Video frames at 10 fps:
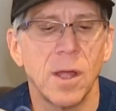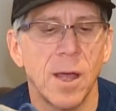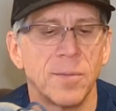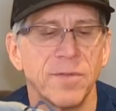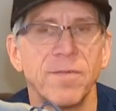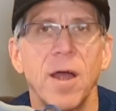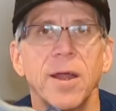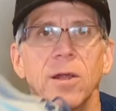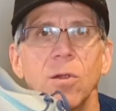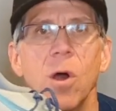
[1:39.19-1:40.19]
I'm
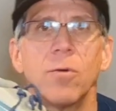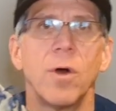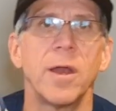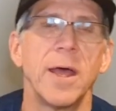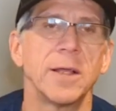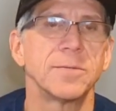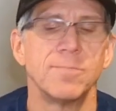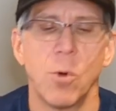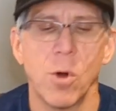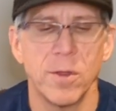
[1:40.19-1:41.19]
defining a long run as
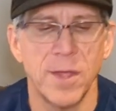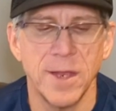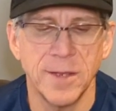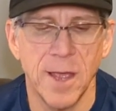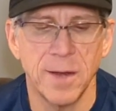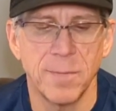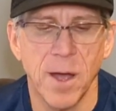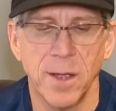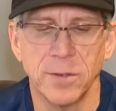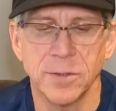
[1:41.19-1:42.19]
more than 10
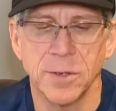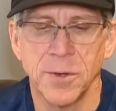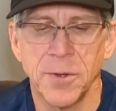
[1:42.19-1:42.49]
miles.